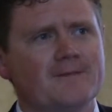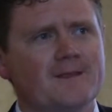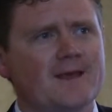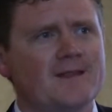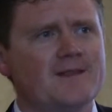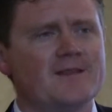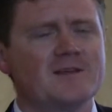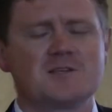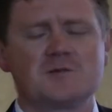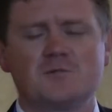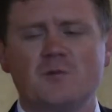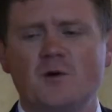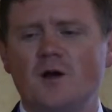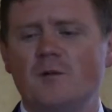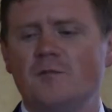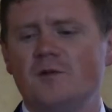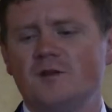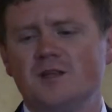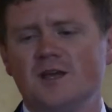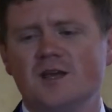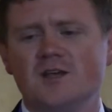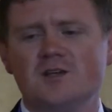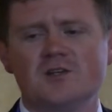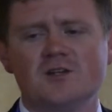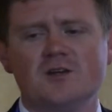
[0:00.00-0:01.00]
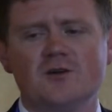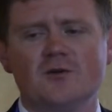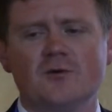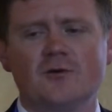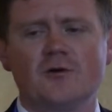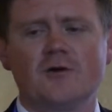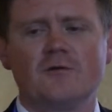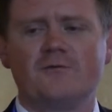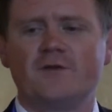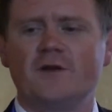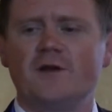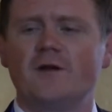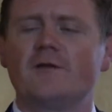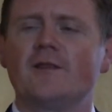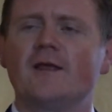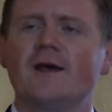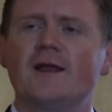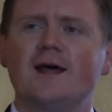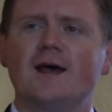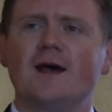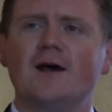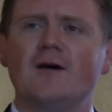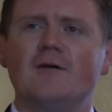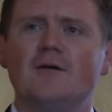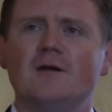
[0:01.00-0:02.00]
And experimentation in order to figure
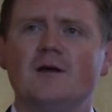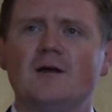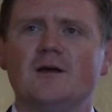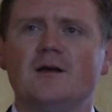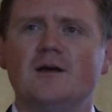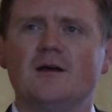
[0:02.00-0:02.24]
that out.